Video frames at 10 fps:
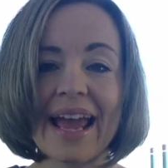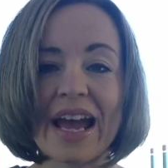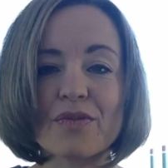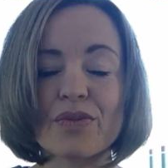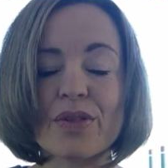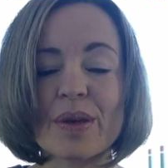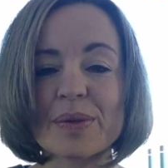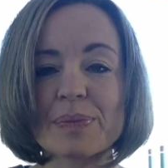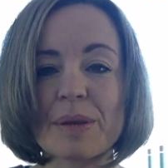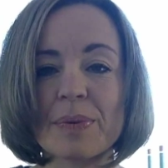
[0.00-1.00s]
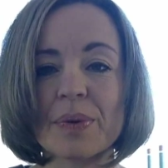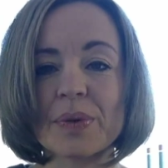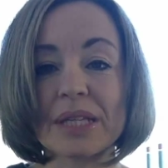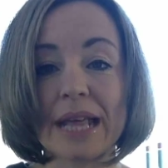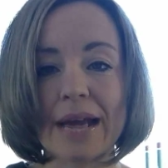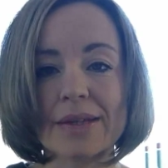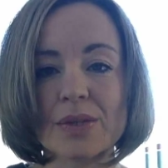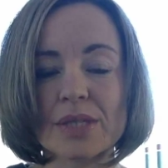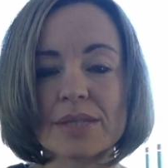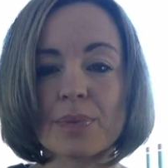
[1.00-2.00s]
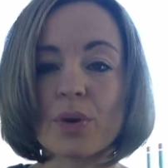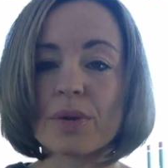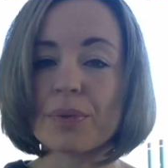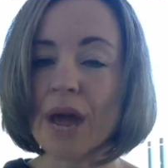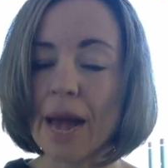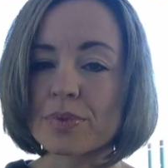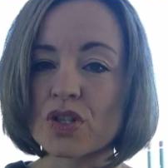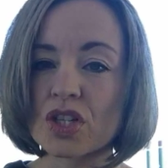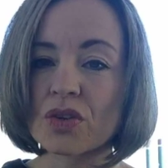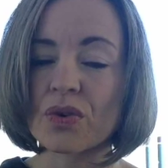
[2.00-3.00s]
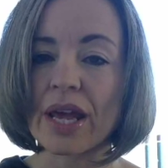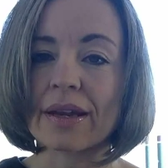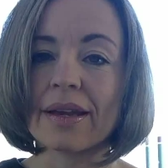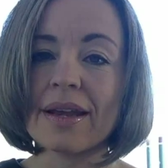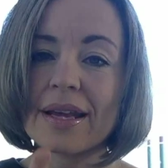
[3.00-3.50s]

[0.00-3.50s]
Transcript: and for those people who need extra support, perhaps children,